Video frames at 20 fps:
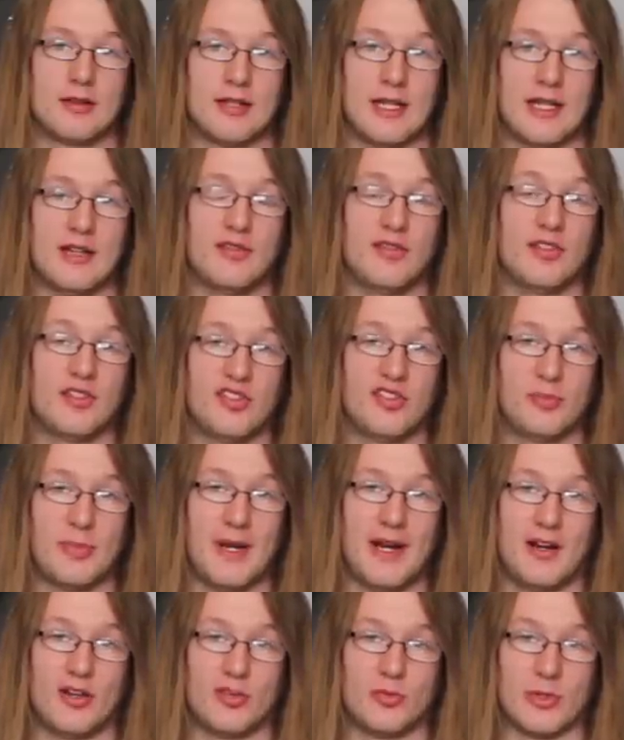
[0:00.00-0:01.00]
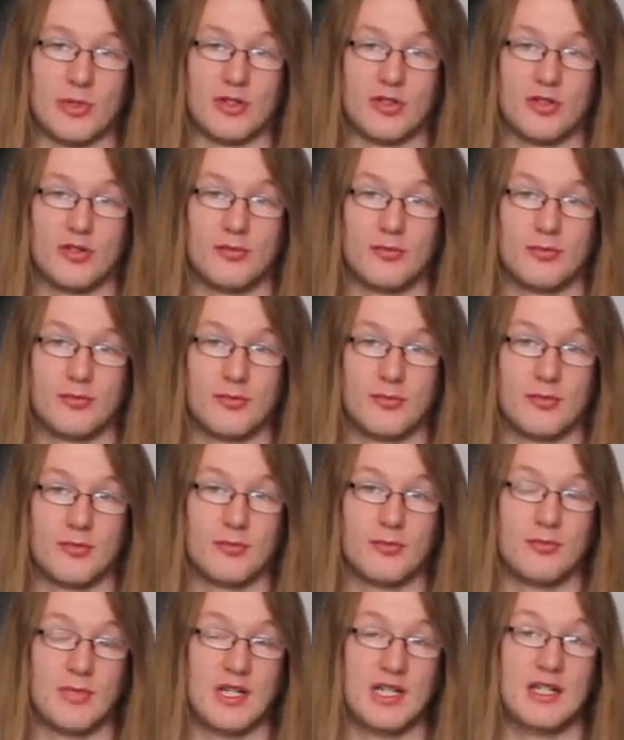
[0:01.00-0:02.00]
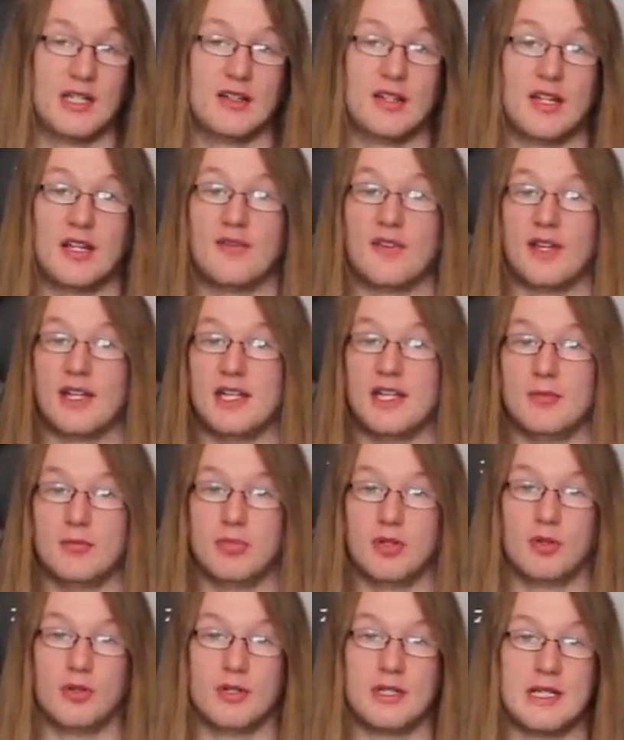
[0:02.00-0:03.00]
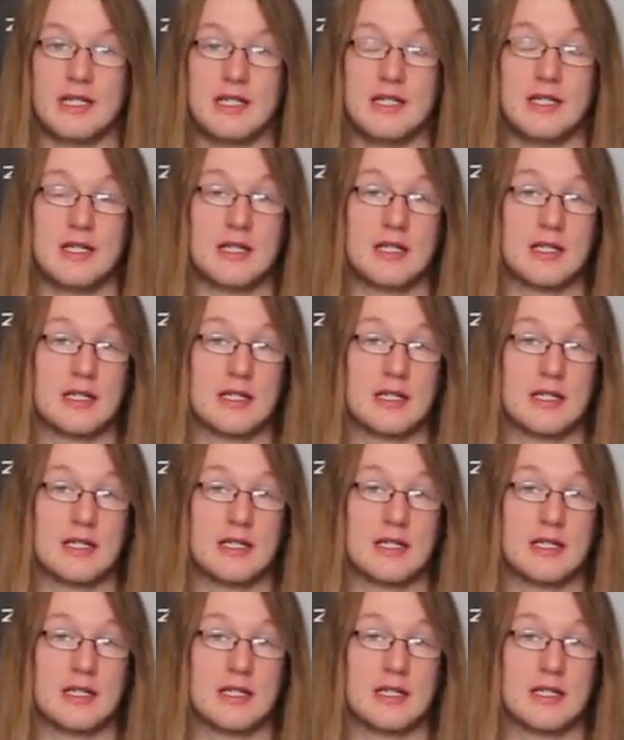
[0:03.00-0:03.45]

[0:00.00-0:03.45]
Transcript: That's for disparagement, meaning that if any employee